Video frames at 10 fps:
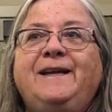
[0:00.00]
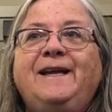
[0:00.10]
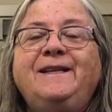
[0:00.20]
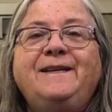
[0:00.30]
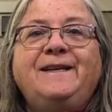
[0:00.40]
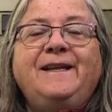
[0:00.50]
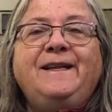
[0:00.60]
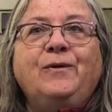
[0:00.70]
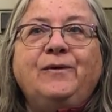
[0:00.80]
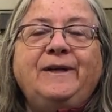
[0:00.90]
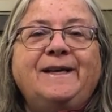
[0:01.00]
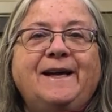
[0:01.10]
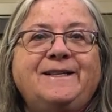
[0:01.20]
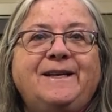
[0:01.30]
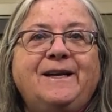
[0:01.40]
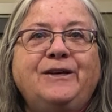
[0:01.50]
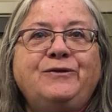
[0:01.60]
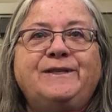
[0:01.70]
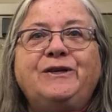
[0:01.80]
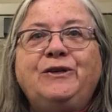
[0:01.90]
In the early
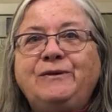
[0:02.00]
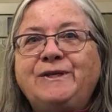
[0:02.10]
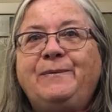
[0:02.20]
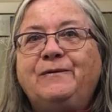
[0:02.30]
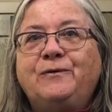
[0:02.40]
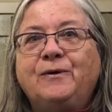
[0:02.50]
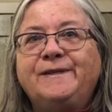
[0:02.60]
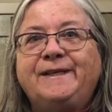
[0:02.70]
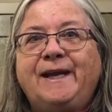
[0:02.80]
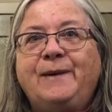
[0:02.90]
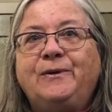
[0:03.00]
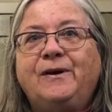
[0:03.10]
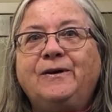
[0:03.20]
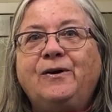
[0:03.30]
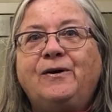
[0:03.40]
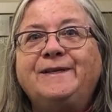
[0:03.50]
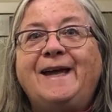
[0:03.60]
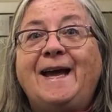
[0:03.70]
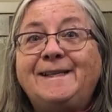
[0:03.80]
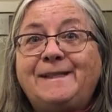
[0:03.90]
1900s, a new type of corset came along called
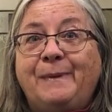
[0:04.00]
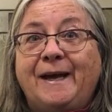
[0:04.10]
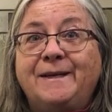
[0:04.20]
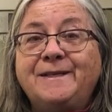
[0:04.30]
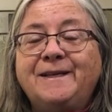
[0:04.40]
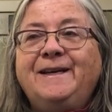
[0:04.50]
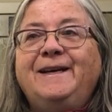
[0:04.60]
an S-bend.